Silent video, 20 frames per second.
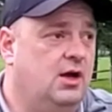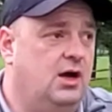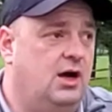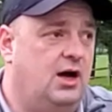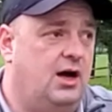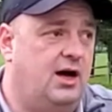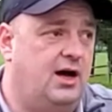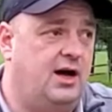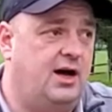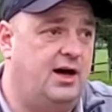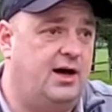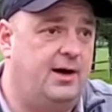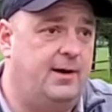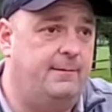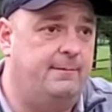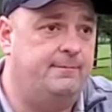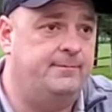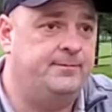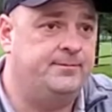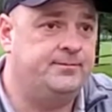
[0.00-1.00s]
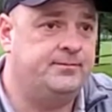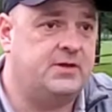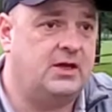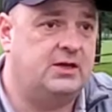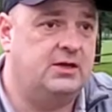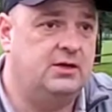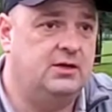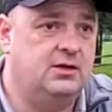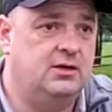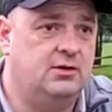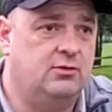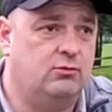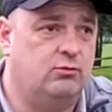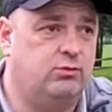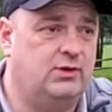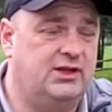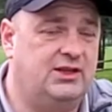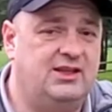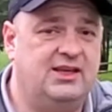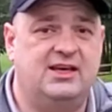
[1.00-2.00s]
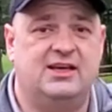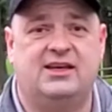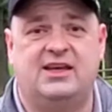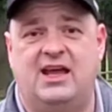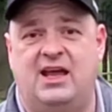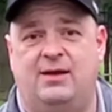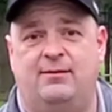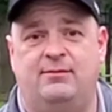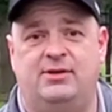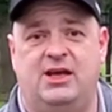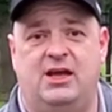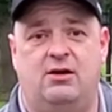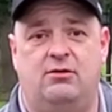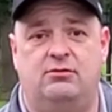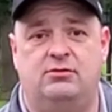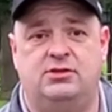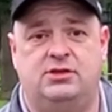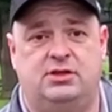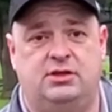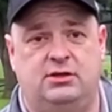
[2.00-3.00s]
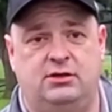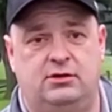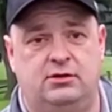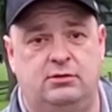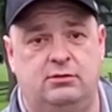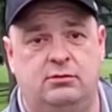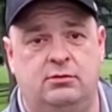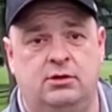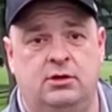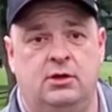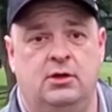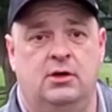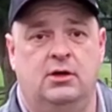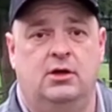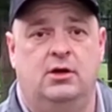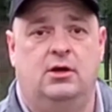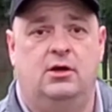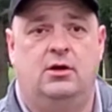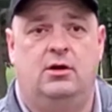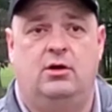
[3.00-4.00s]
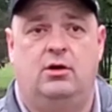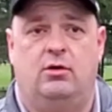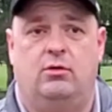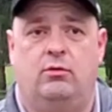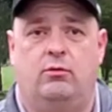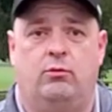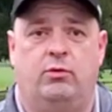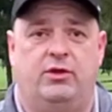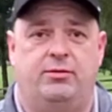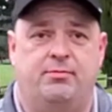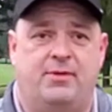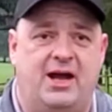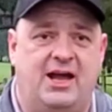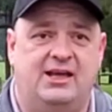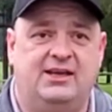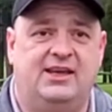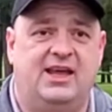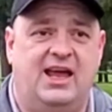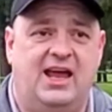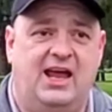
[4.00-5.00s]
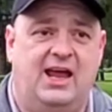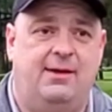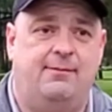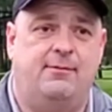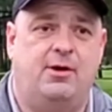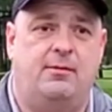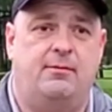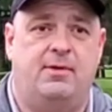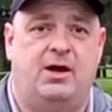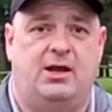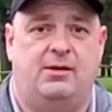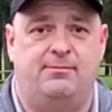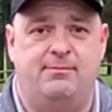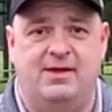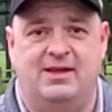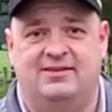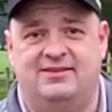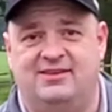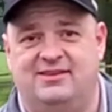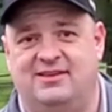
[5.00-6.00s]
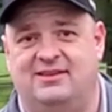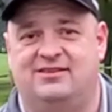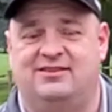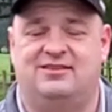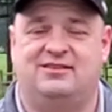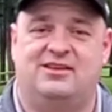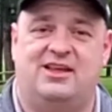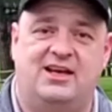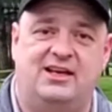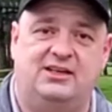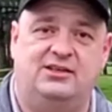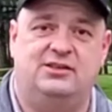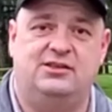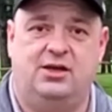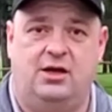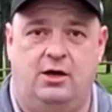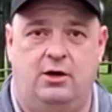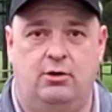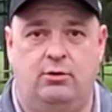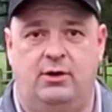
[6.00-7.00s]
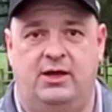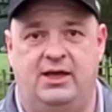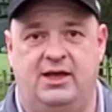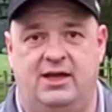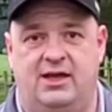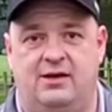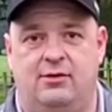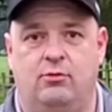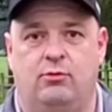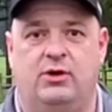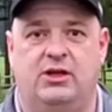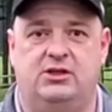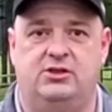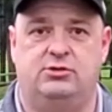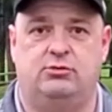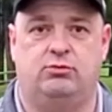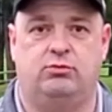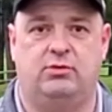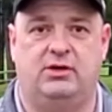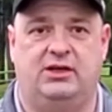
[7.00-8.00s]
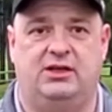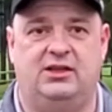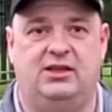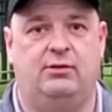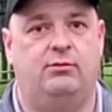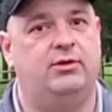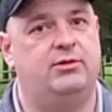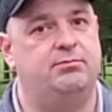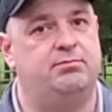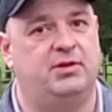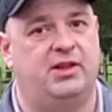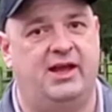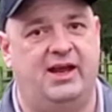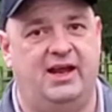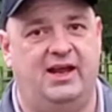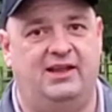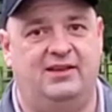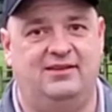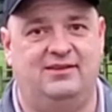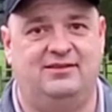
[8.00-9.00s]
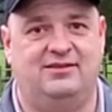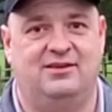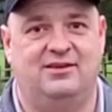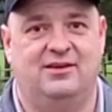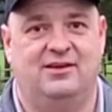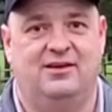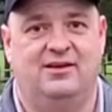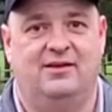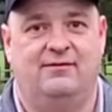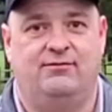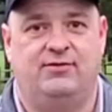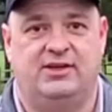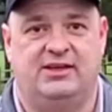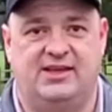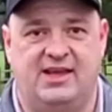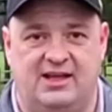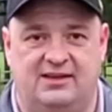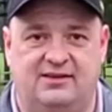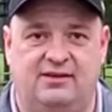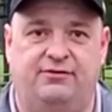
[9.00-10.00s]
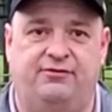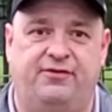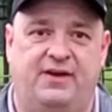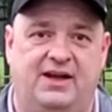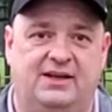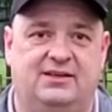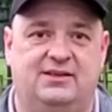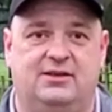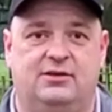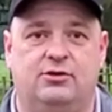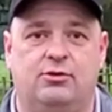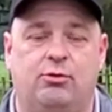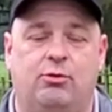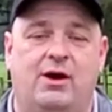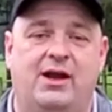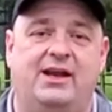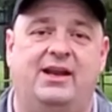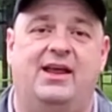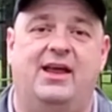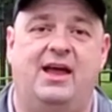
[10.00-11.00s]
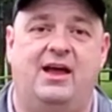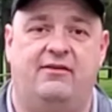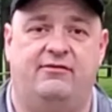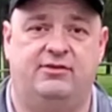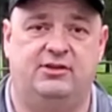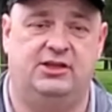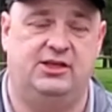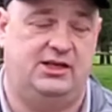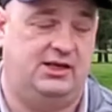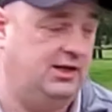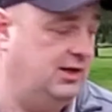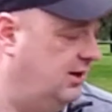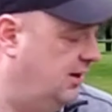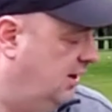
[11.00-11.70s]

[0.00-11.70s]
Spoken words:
Really, it came down to, with my game, my miss is a slight toe hit, which really with blades gets affected quite heavily.